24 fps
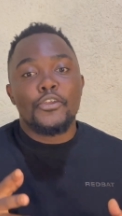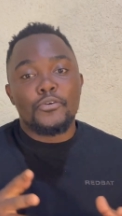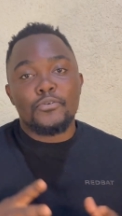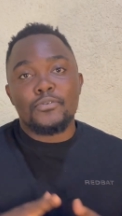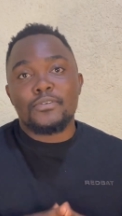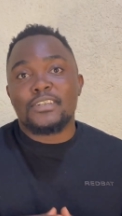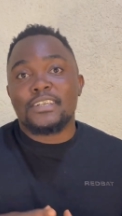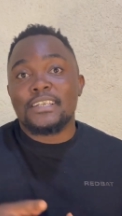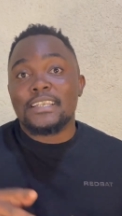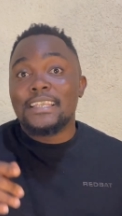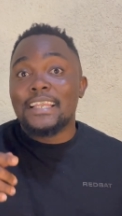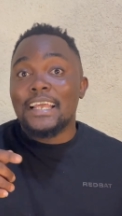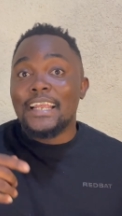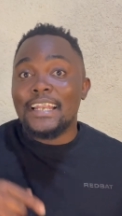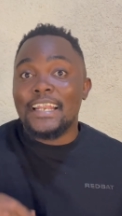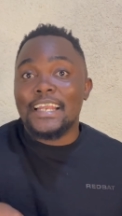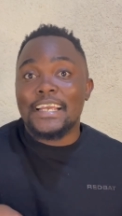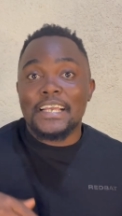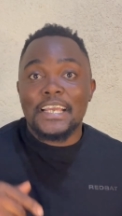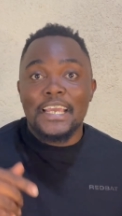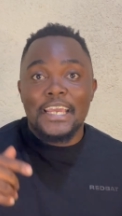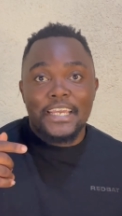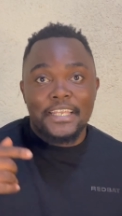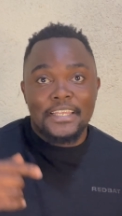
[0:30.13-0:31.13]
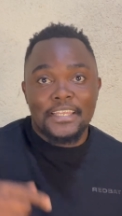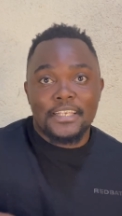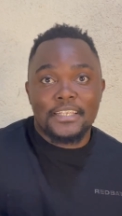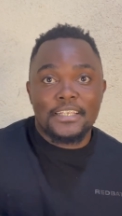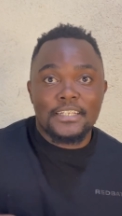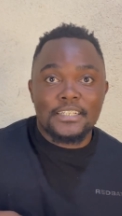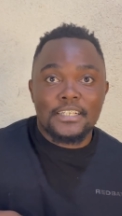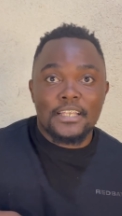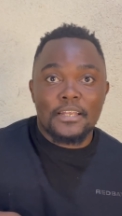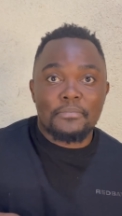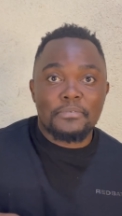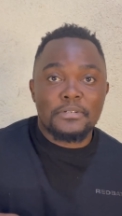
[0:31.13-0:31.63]
using the link in the
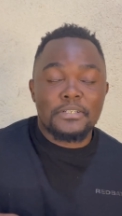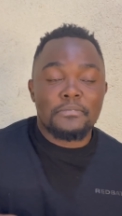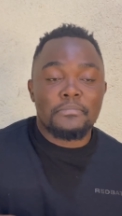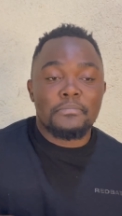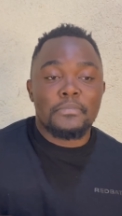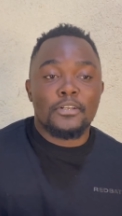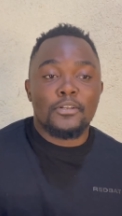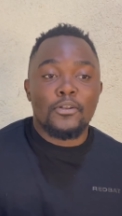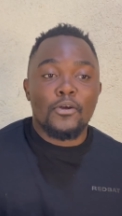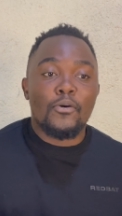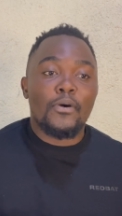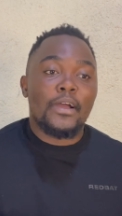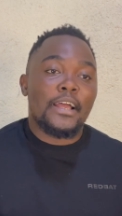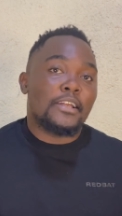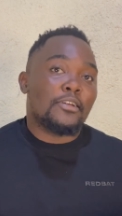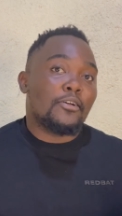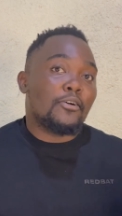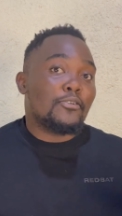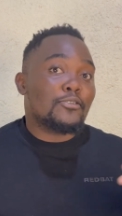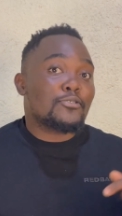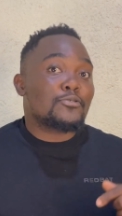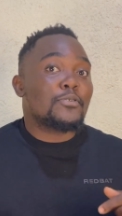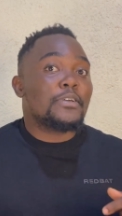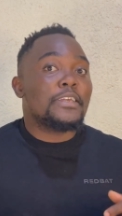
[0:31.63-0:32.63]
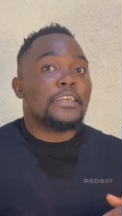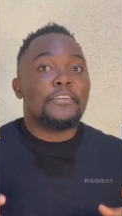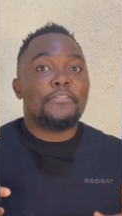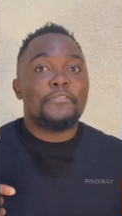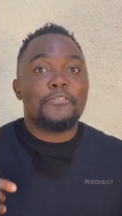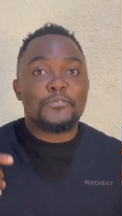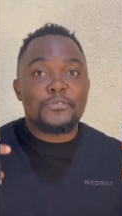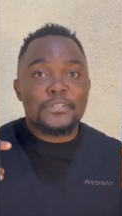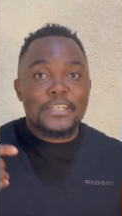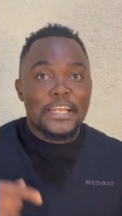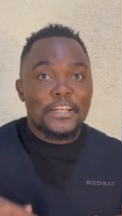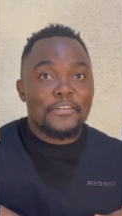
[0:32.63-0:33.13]
description below. And also
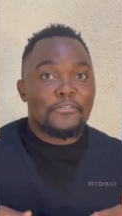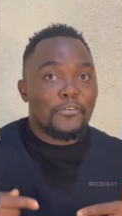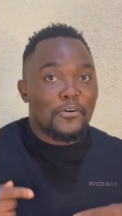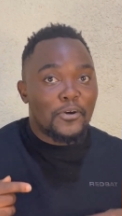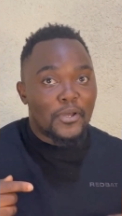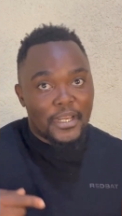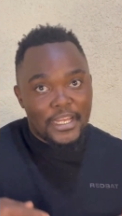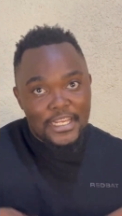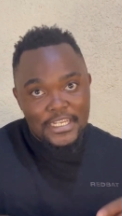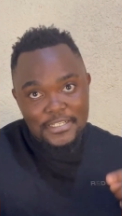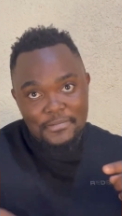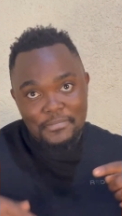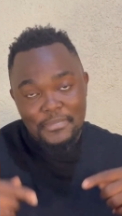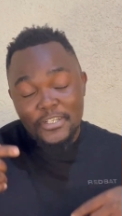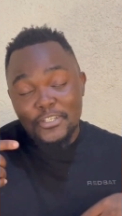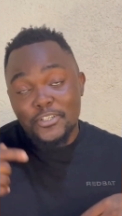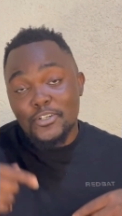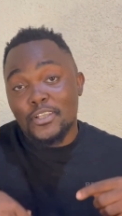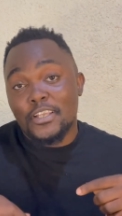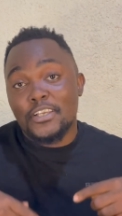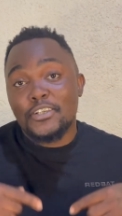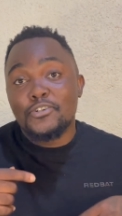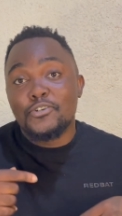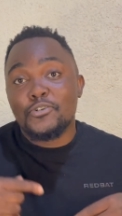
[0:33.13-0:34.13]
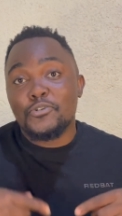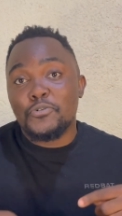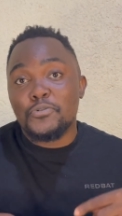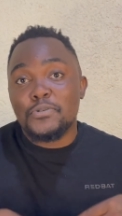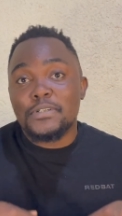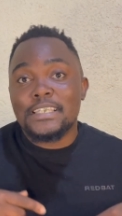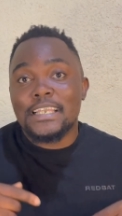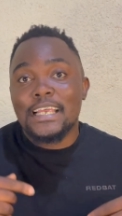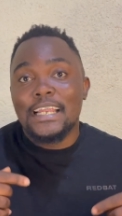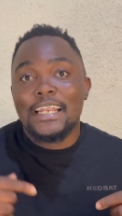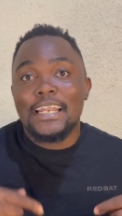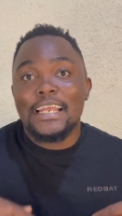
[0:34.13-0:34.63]
if you trade forex, make sure that you
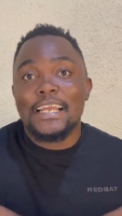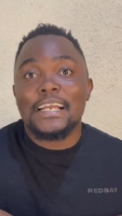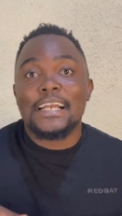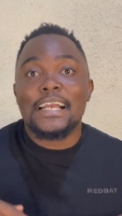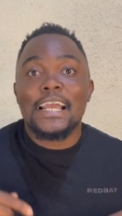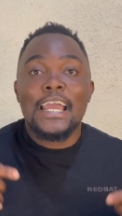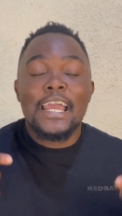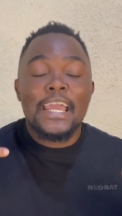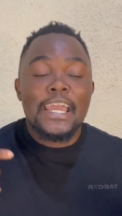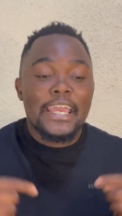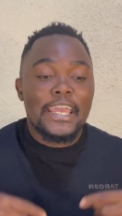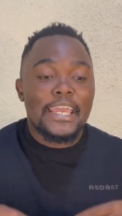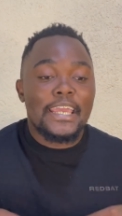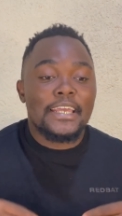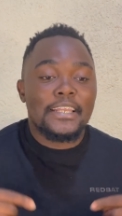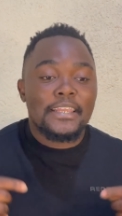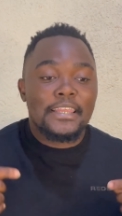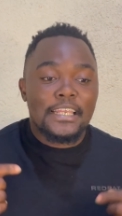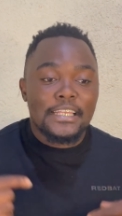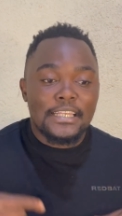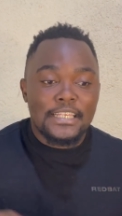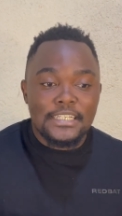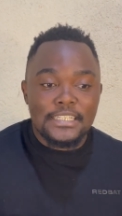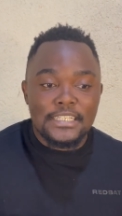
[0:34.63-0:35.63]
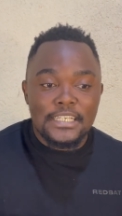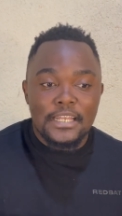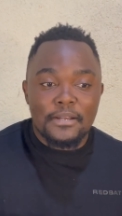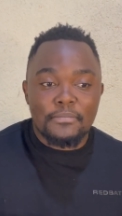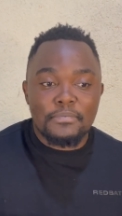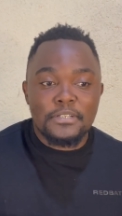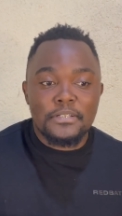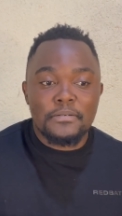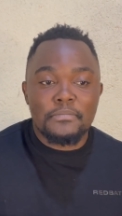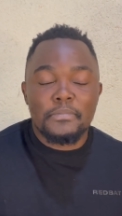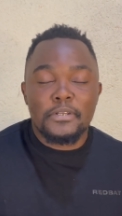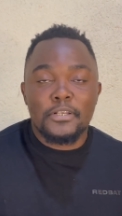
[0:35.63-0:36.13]
use the link in the
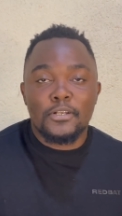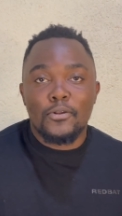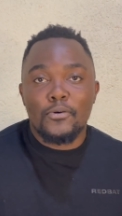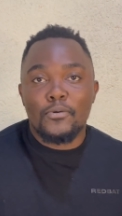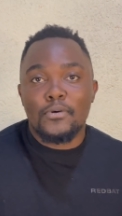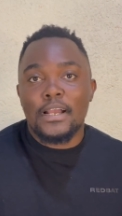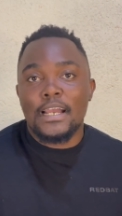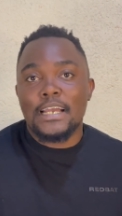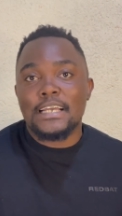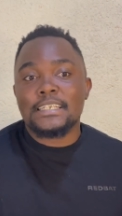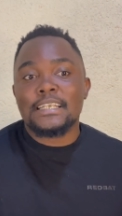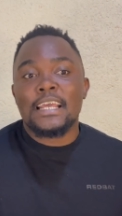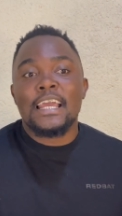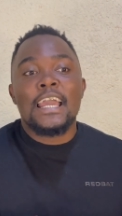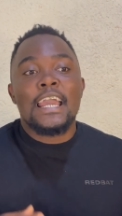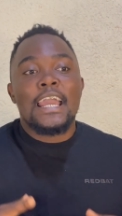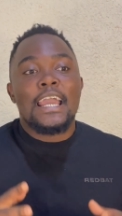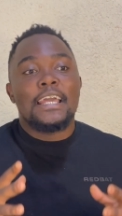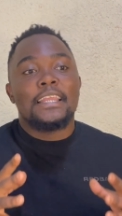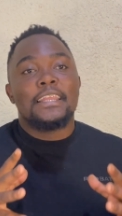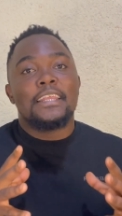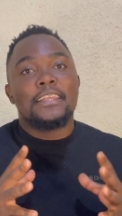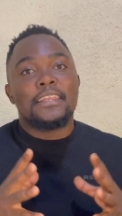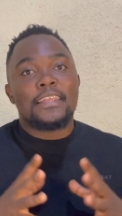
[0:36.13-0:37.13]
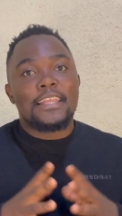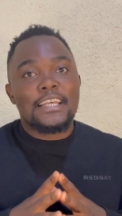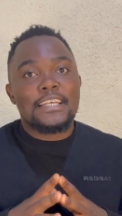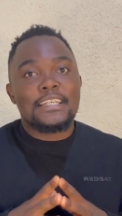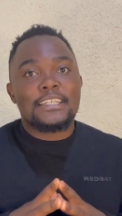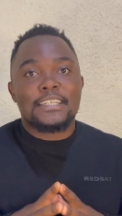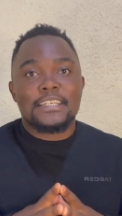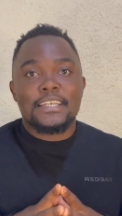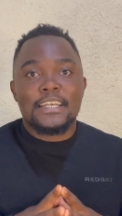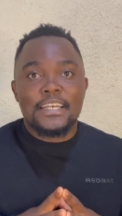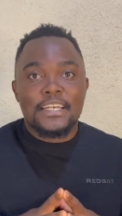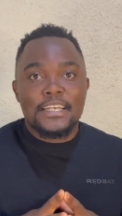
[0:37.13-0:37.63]
description below guys. And then
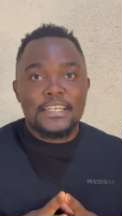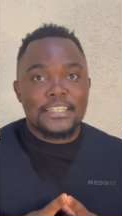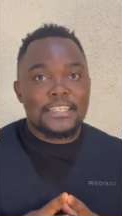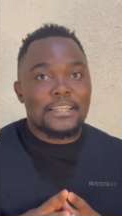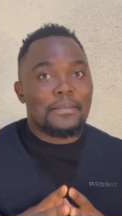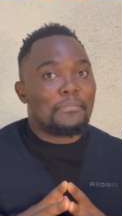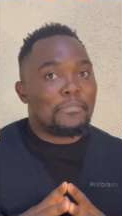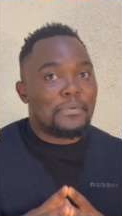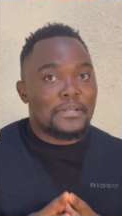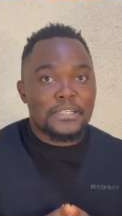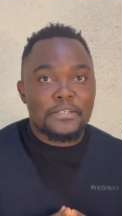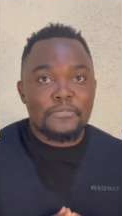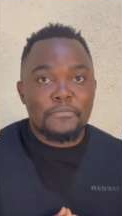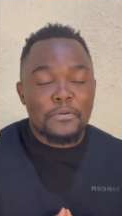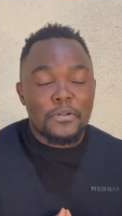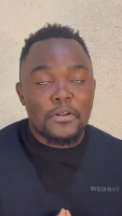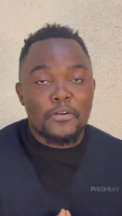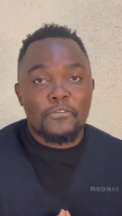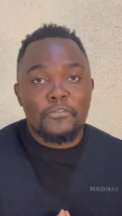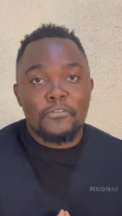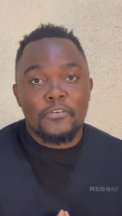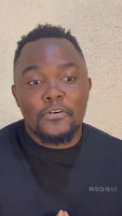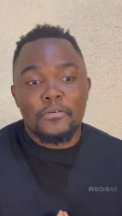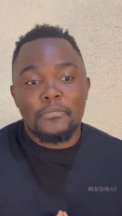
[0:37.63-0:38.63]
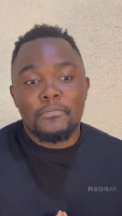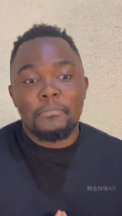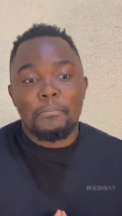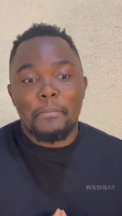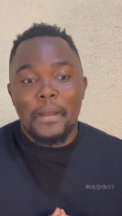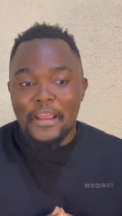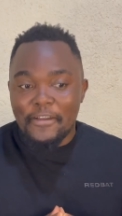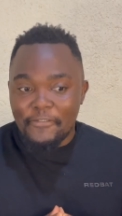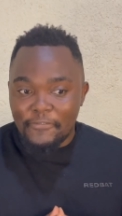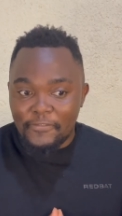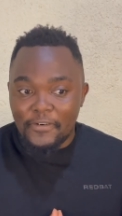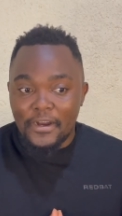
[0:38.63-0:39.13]
this is the best platform
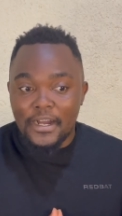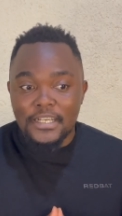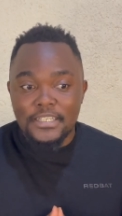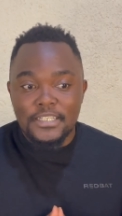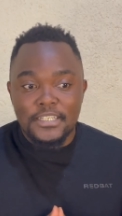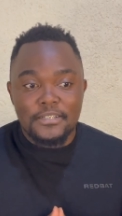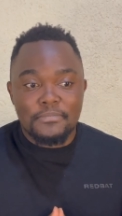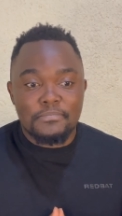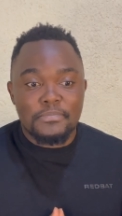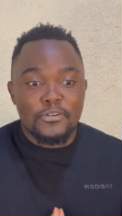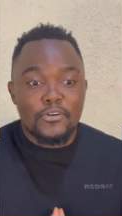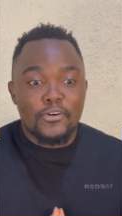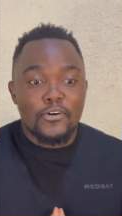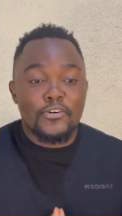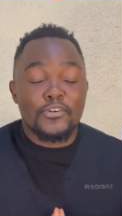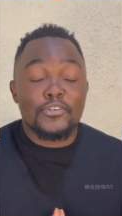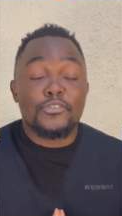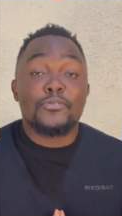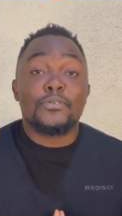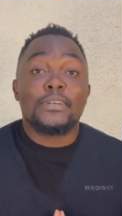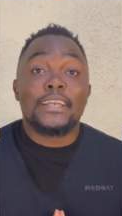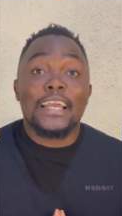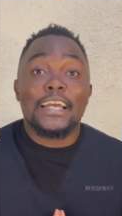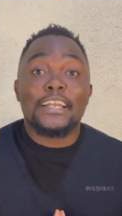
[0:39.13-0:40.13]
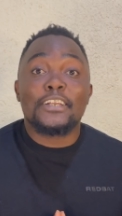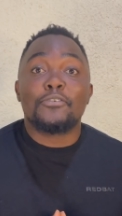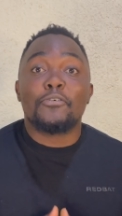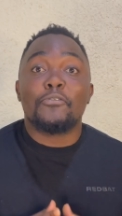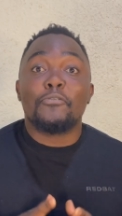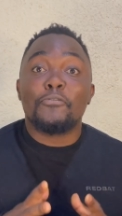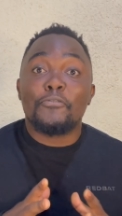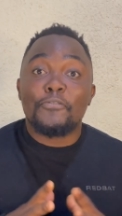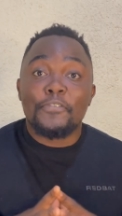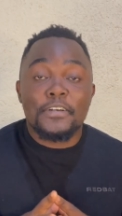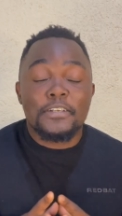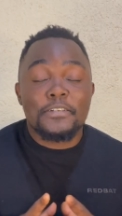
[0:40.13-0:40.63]
by far, just because you get
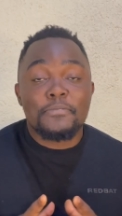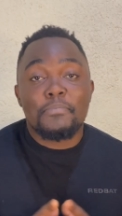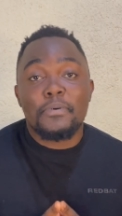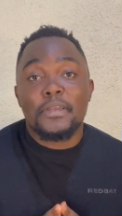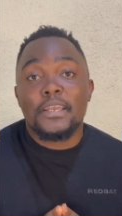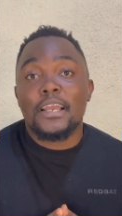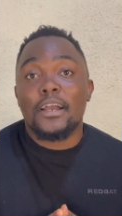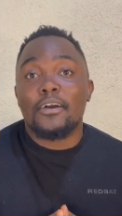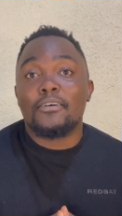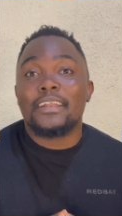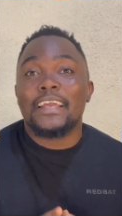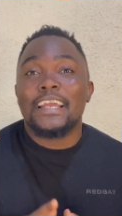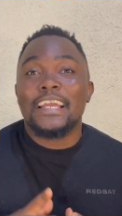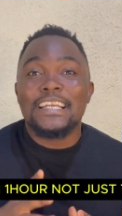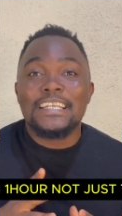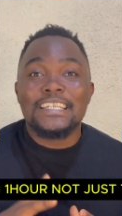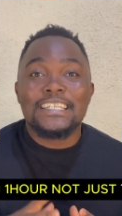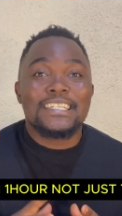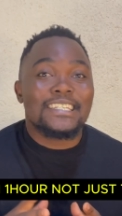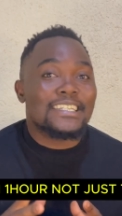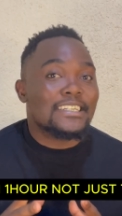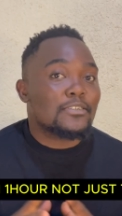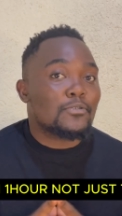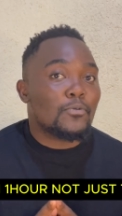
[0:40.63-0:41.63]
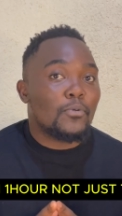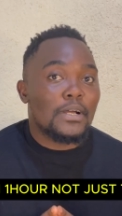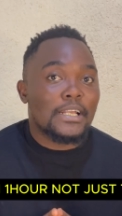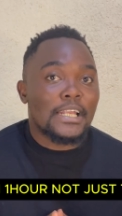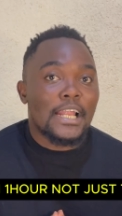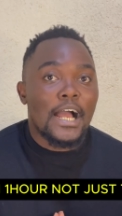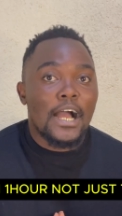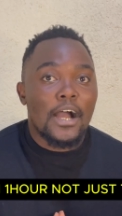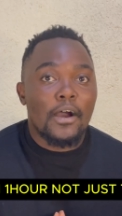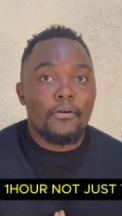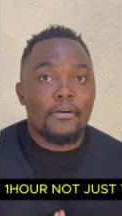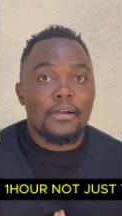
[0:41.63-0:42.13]
your first payout in just
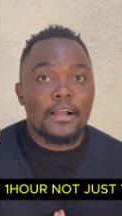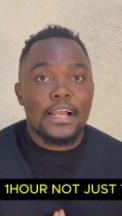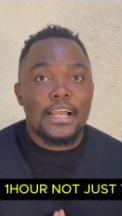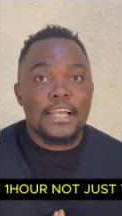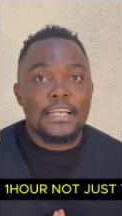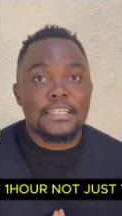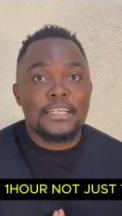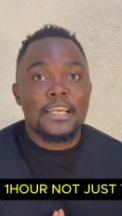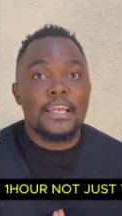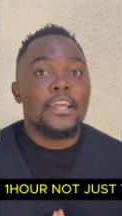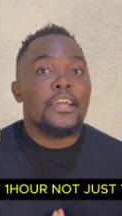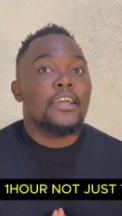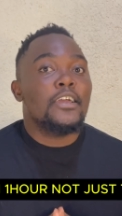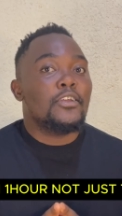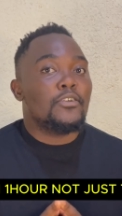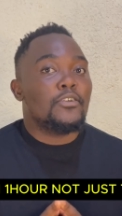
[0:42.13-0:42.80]
1 hour guys.